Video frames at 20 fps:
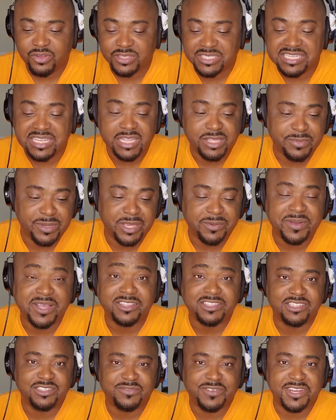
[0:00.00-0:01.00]
telling me
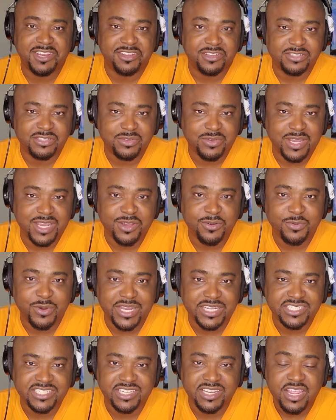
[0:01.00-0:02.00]
about this video so I can
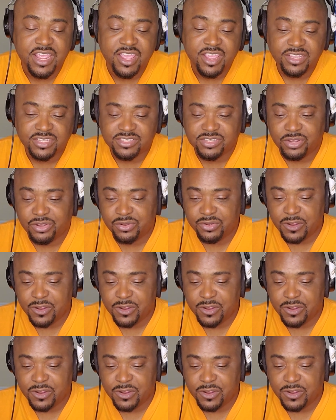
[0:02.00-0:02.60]
watch it. So